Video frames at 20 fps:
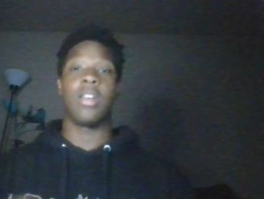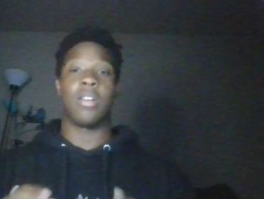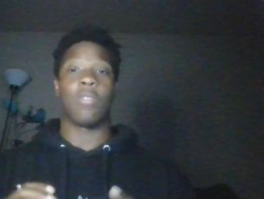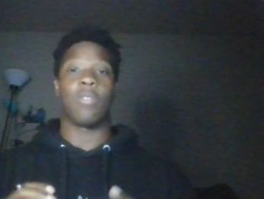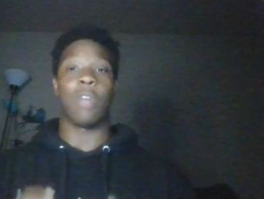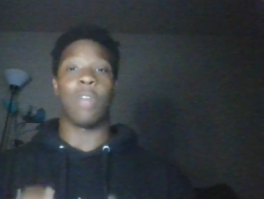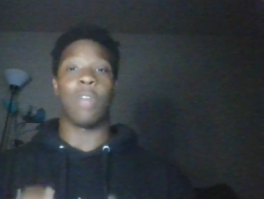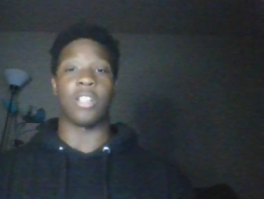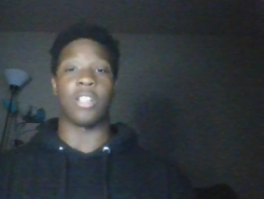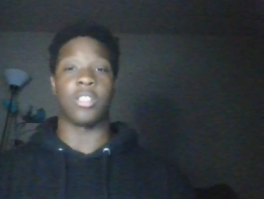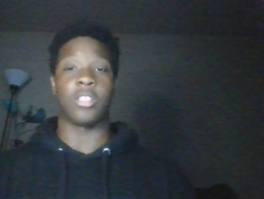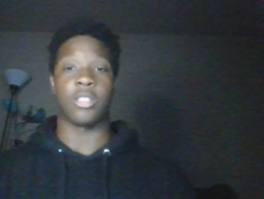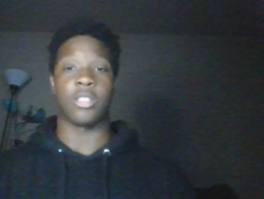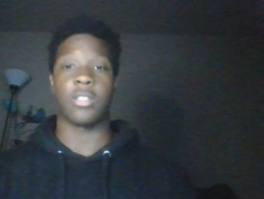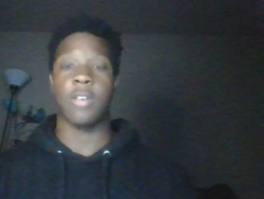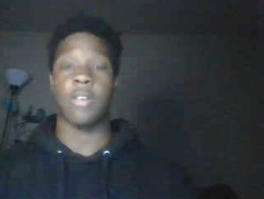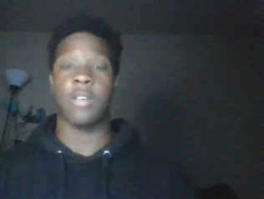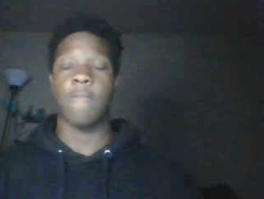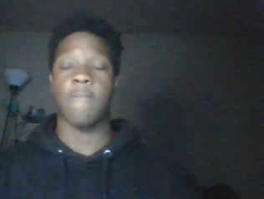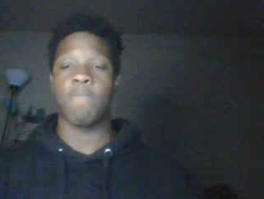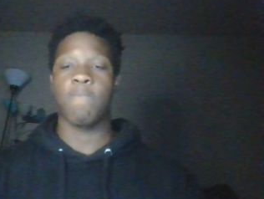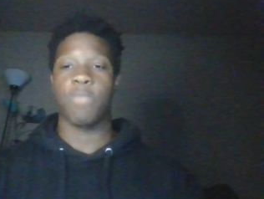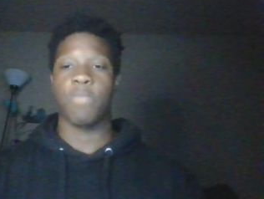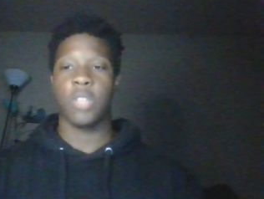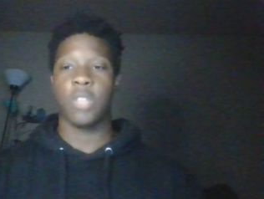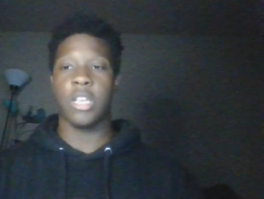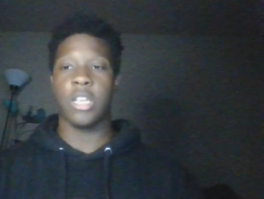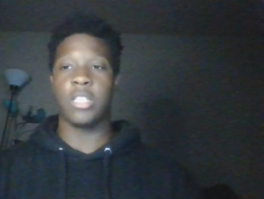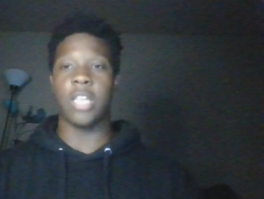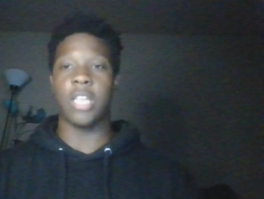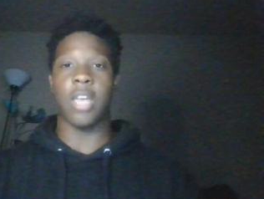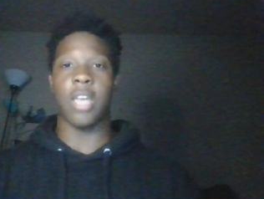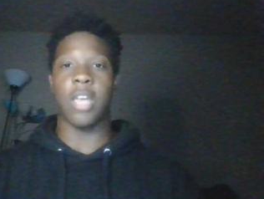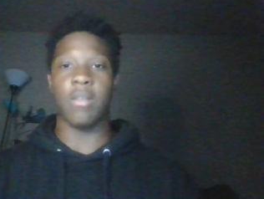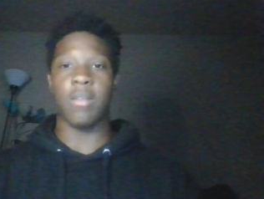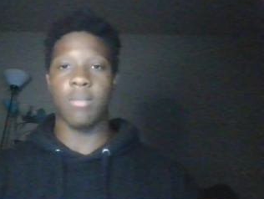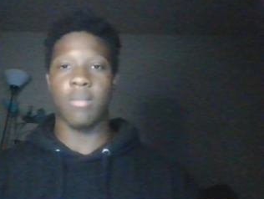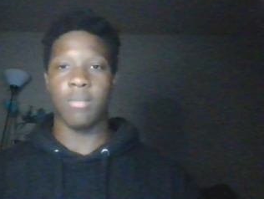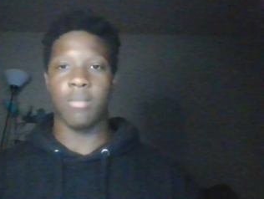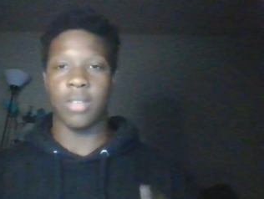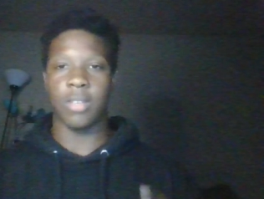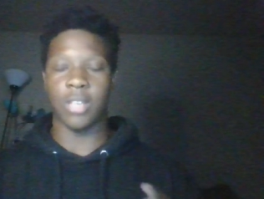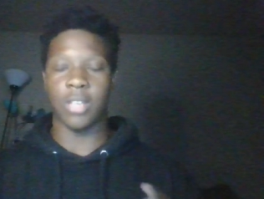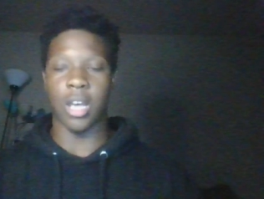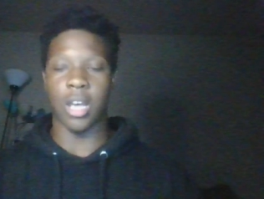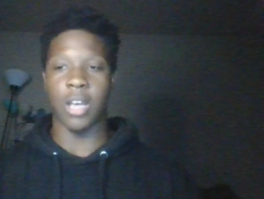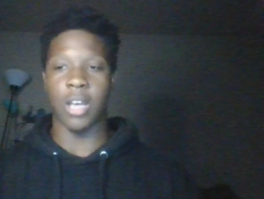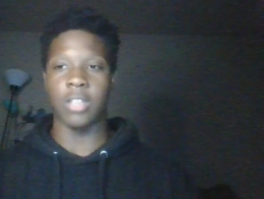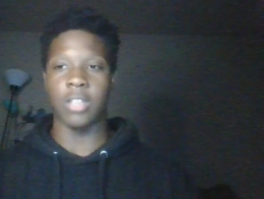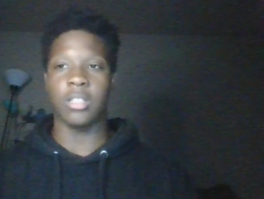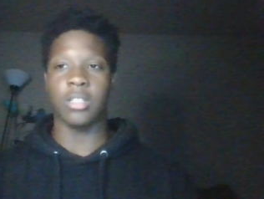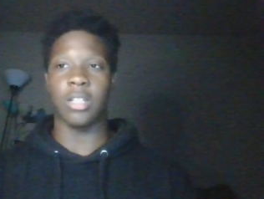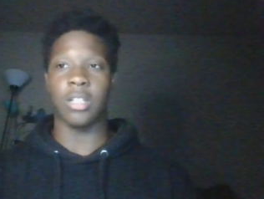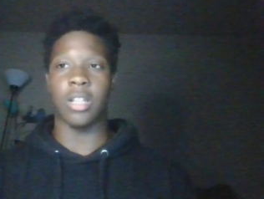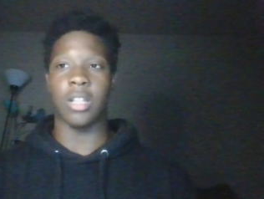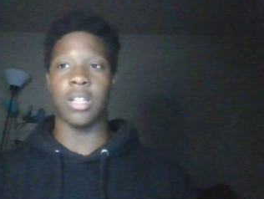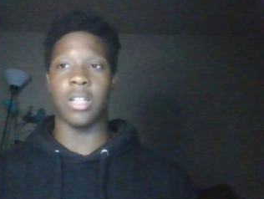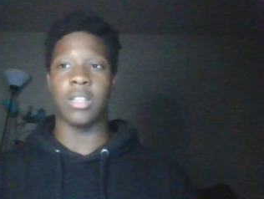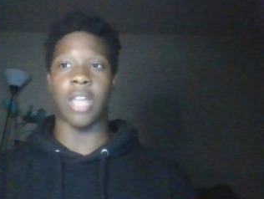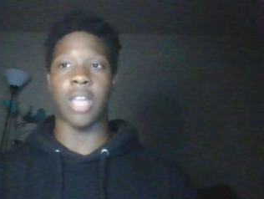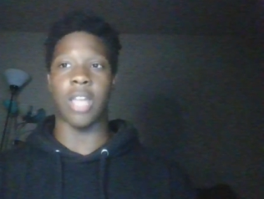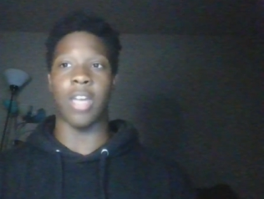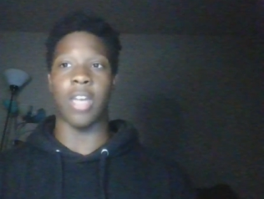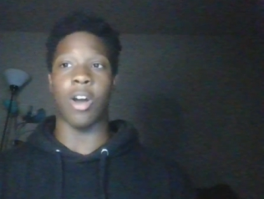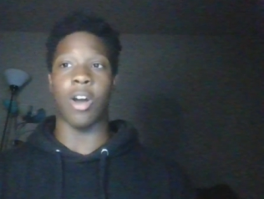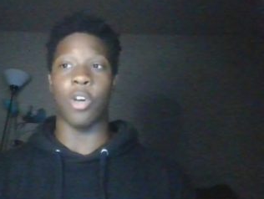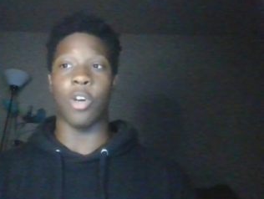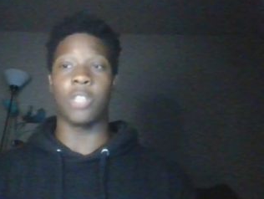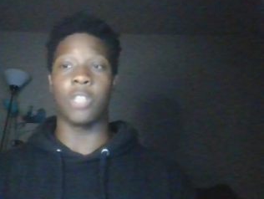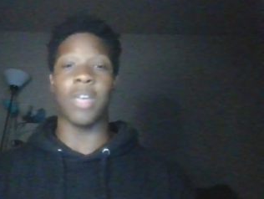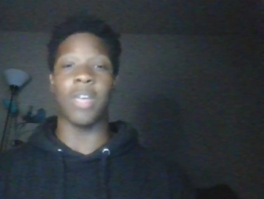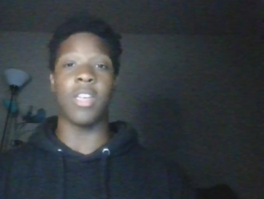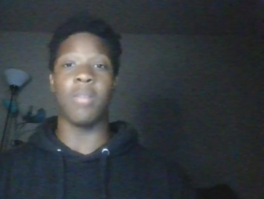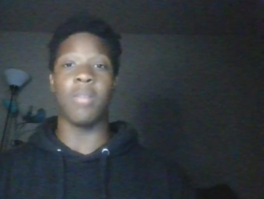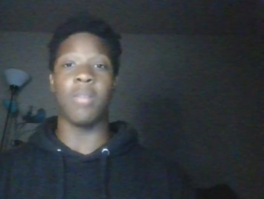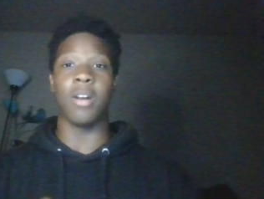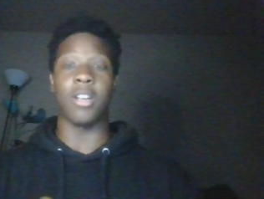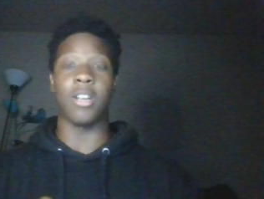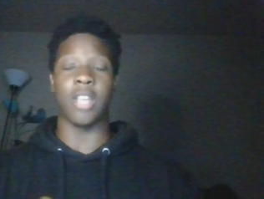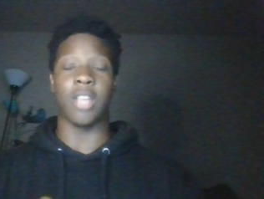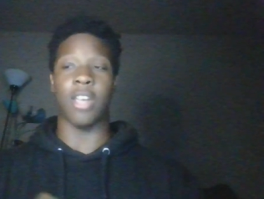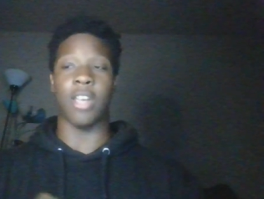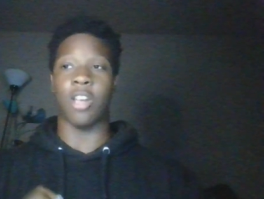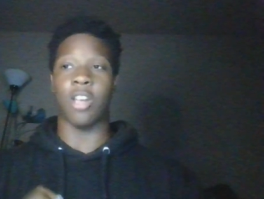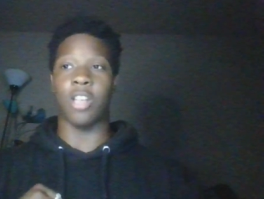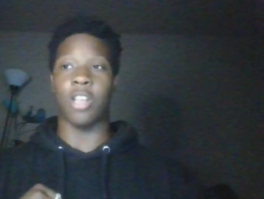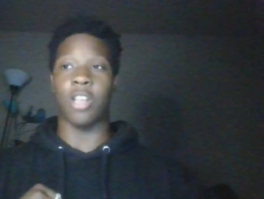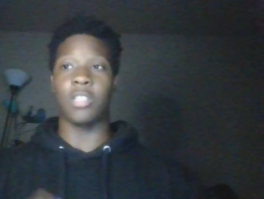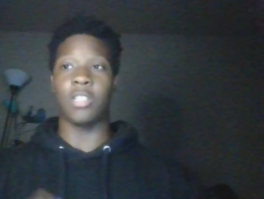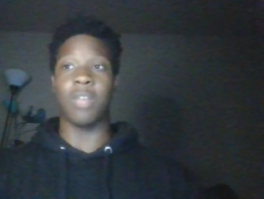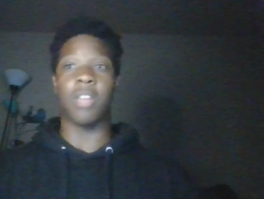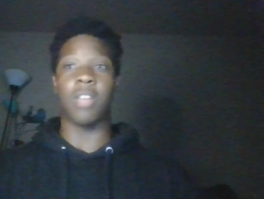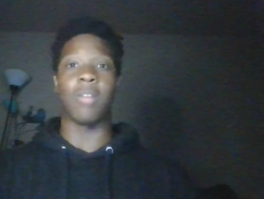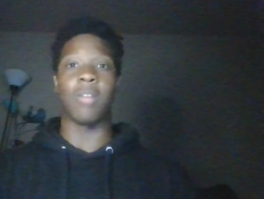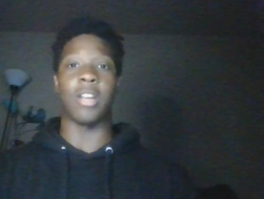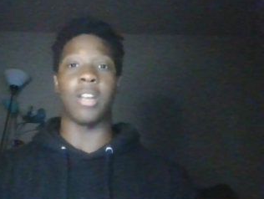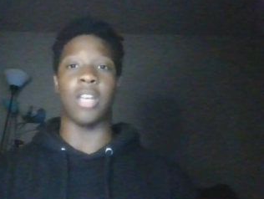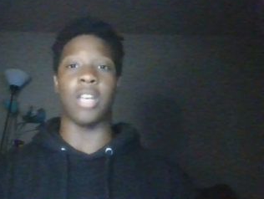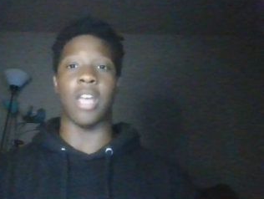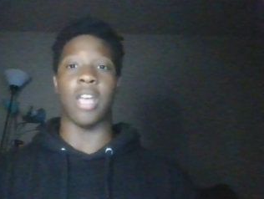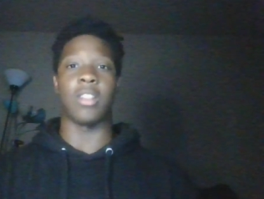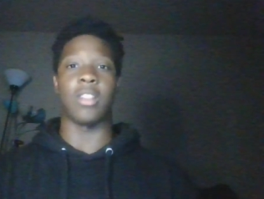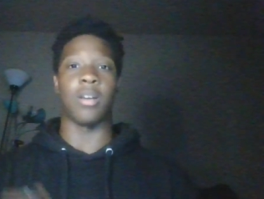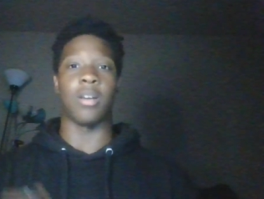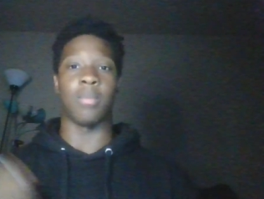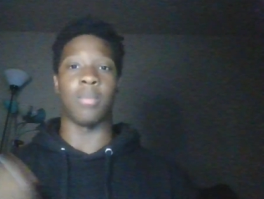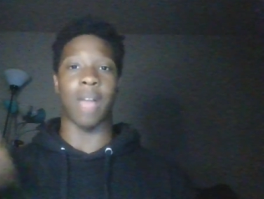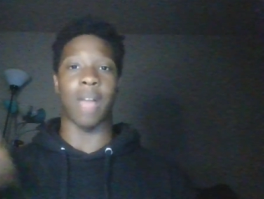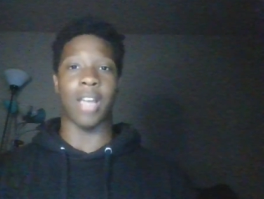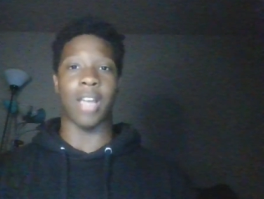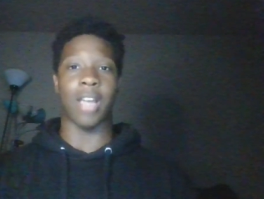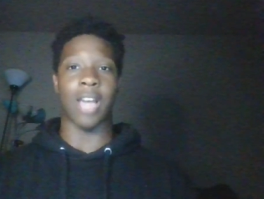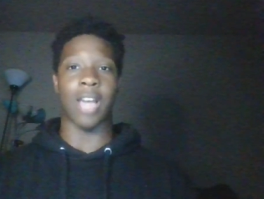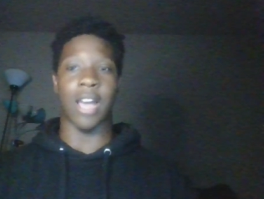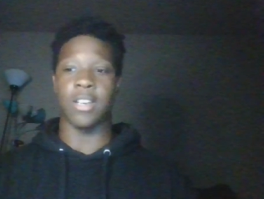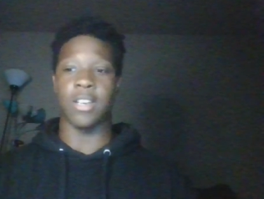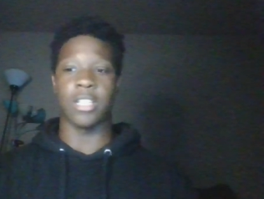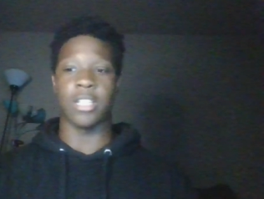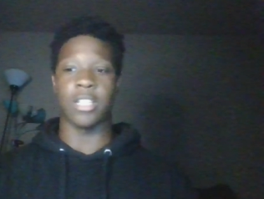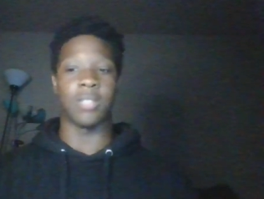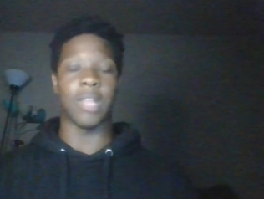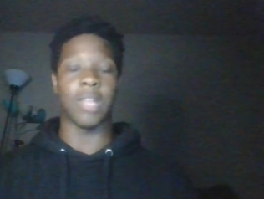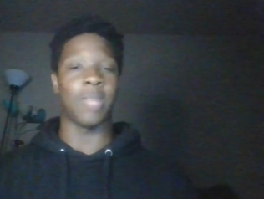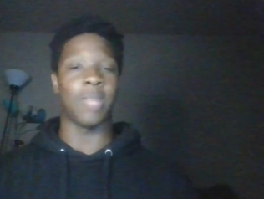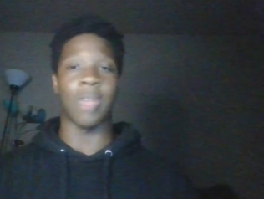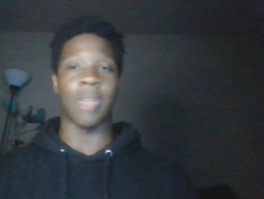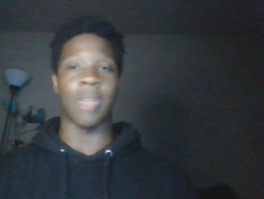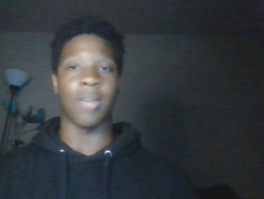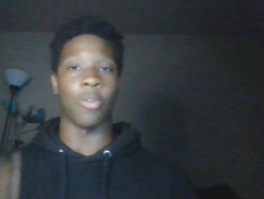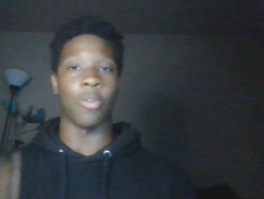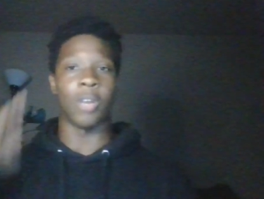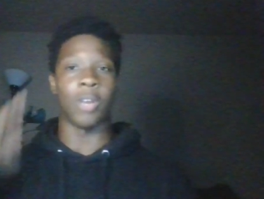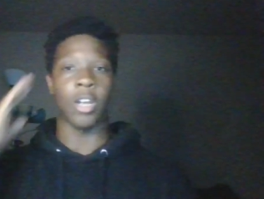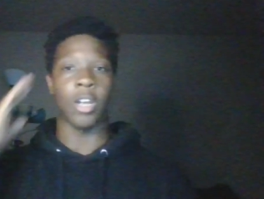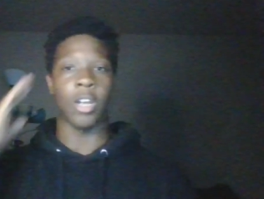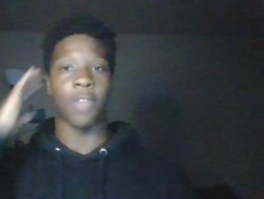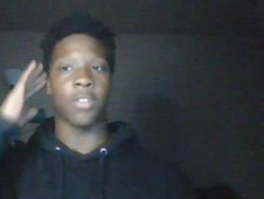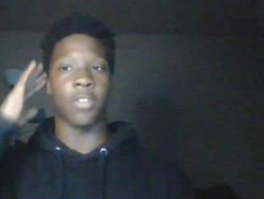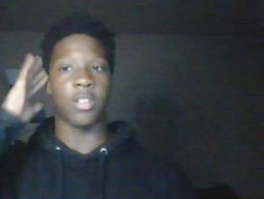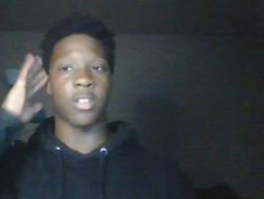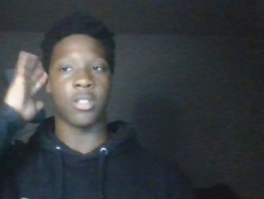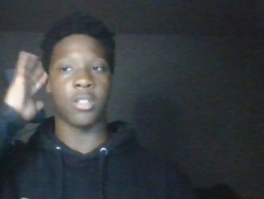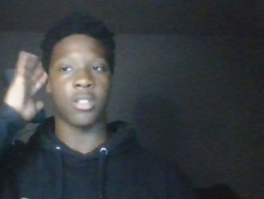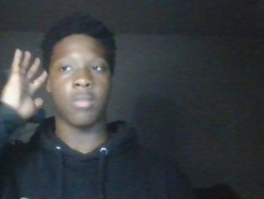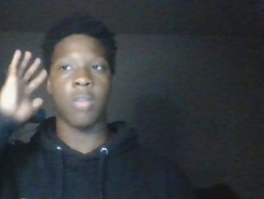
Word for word: Watch this. He said because they always making money, they constantly making money, and the black guy doesn't make more money off of this.